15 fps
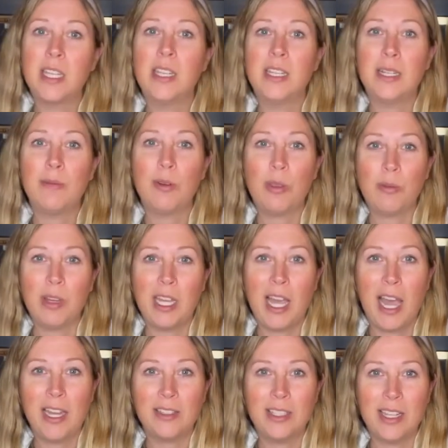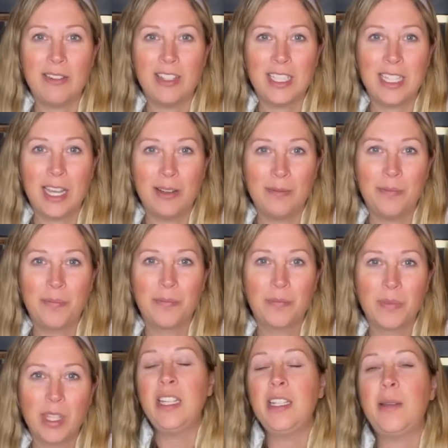number three, high yield savings account.
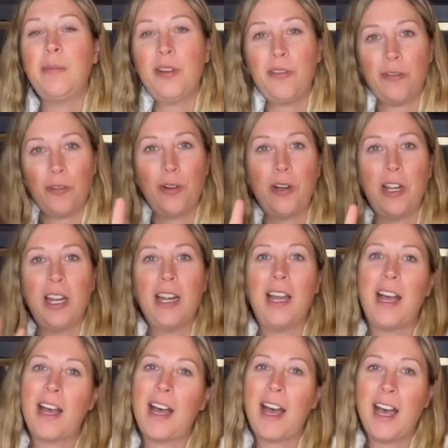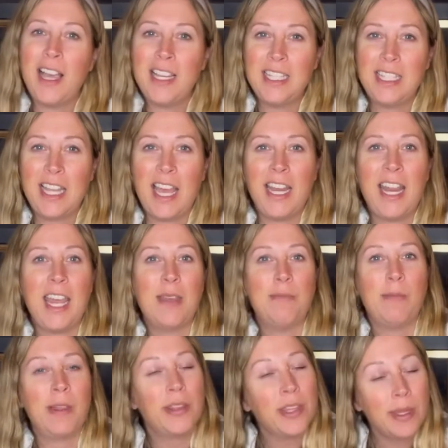Number four, I set a
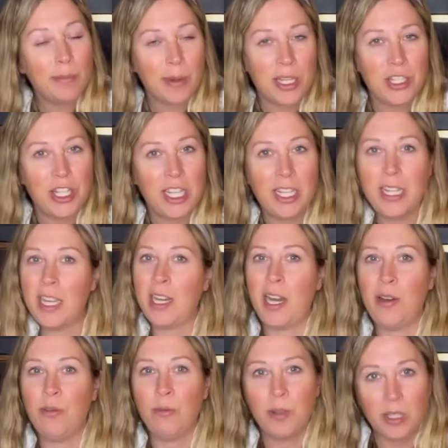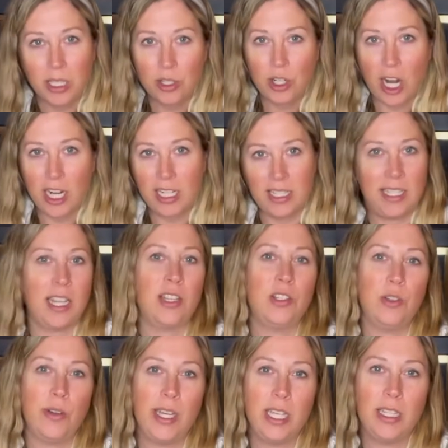monthly budget and I really try to stick
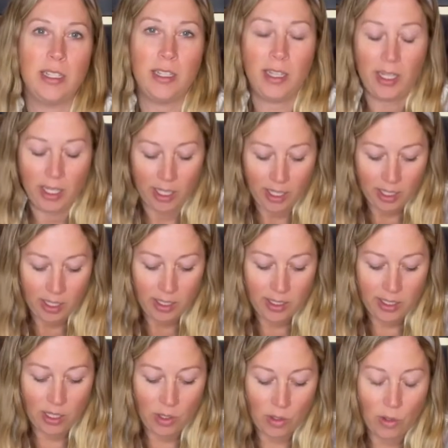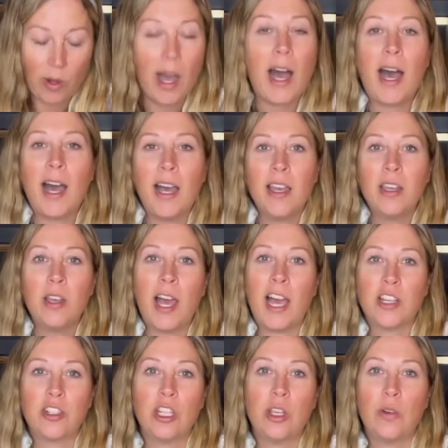to it. So I
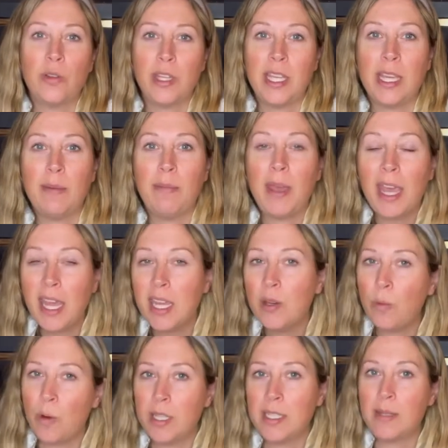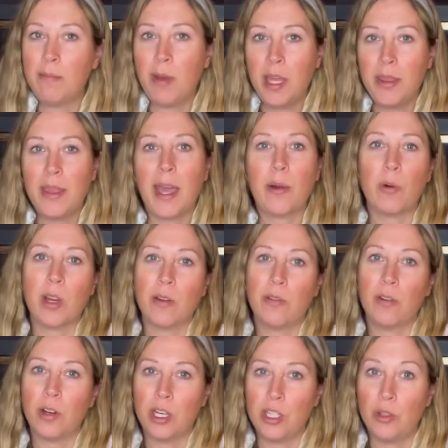actually only get paid once a month. I work
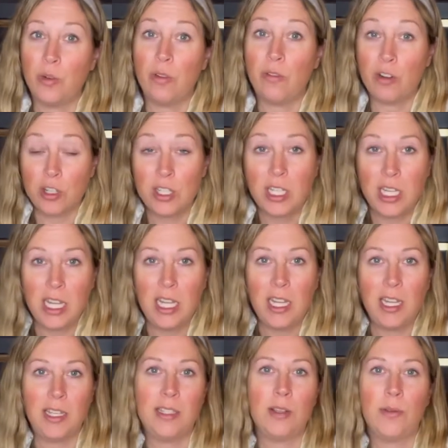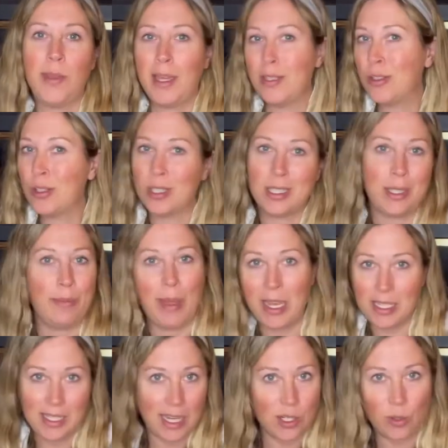for a university, and so that's just the
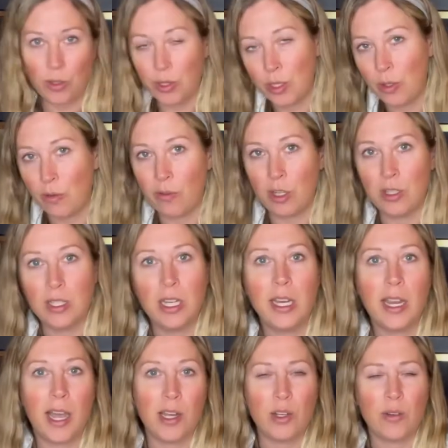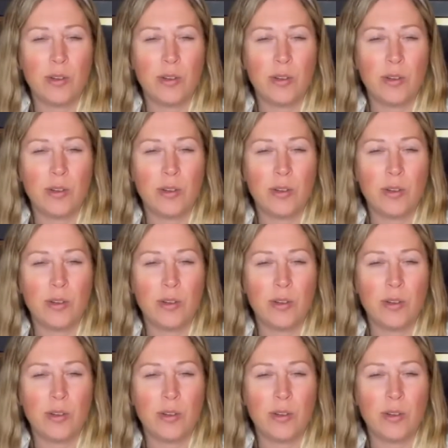pay schedule at the university. I know